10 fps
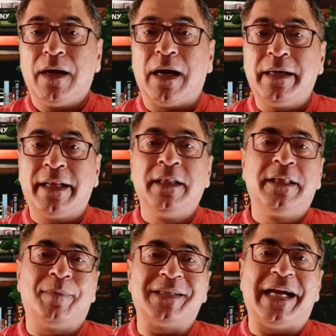until
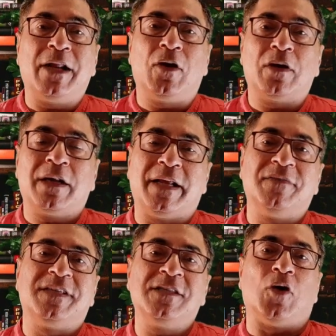the presiding order
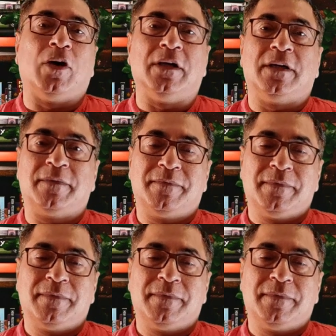gives his order.